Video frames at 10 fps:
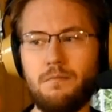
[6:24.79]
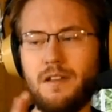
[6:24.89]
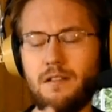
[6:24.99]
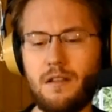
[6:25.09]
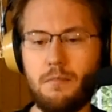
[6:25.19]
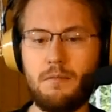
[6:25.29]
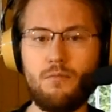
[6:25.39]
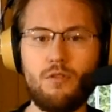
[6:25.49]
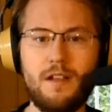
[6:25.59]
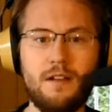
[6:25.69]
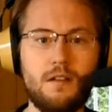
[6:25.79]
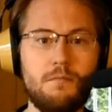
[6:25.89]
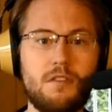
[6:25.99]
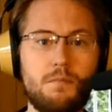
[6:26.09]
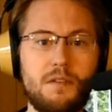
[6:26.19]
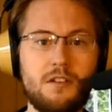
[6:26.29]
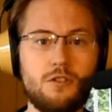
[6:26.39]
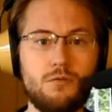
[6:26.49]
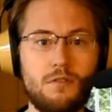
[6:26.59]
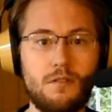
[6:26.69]
be a little bit more
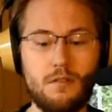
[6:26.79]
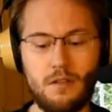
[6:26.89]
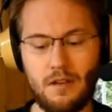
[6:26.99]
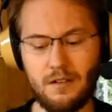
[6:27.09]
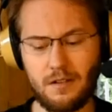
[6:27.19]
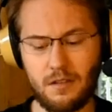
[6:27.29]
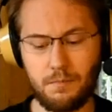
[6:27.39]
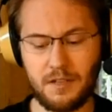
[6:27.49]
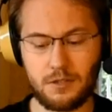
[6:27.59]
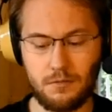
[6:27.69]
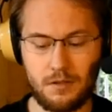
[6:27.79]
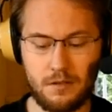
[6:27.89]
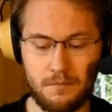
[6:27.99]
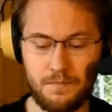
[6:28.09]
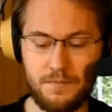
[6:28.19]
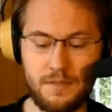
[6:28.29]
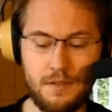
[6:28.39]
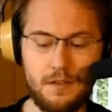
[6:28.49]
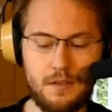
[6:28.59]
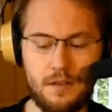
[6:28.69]
inconspicuous
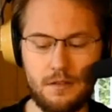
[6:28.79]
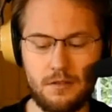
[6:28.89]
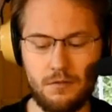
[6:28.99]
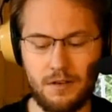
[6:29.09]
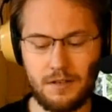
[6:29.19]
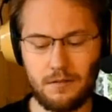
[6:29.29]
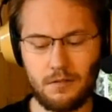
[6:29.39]
and so on.